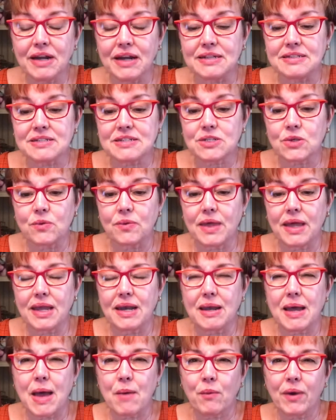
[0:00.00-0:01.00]
And so
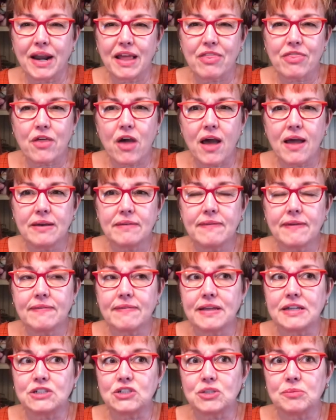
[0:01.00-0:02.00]
then when I thought that
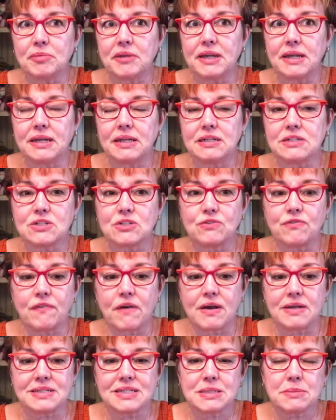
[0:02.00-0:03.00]
they should be hitting Sioux
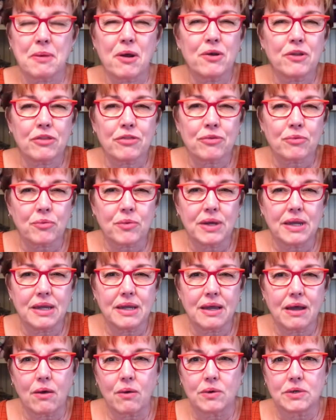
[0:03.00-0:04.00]
Falls, it's about a
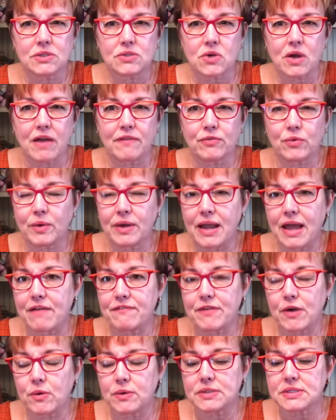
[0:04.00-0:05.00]
3-hour drive,
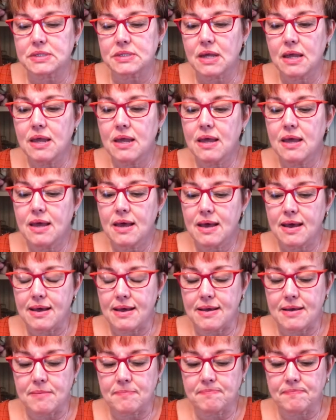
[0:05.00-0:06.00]
3.5 hours.
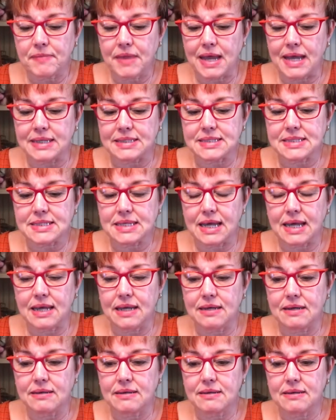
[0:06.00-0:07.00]
I
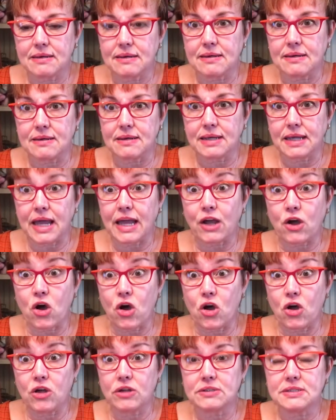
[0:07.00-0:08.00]
said, I
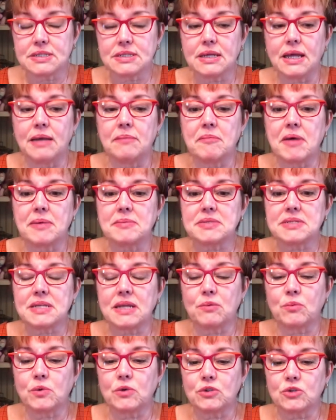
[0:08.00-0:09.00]
called, and Mom
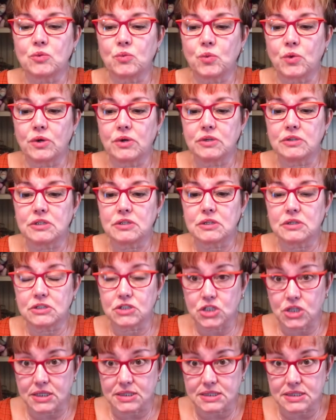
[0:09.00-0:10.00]
said, we're
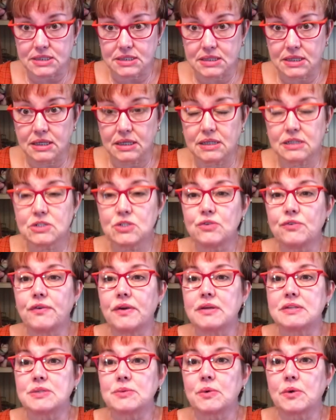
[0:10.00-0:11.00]
just hitting Sioux
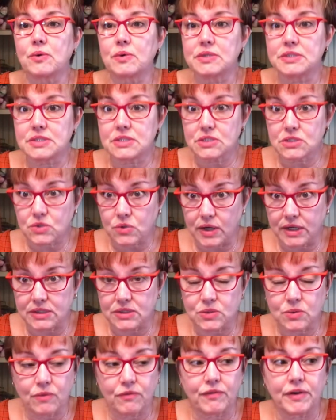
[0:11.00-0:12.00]
Falls and we're going straight
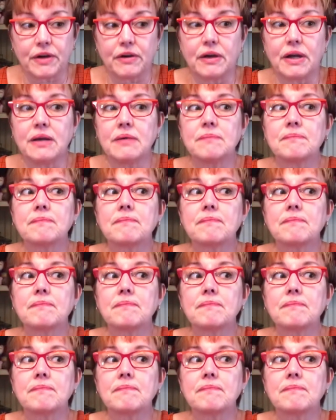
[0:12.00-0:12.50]
to Avera.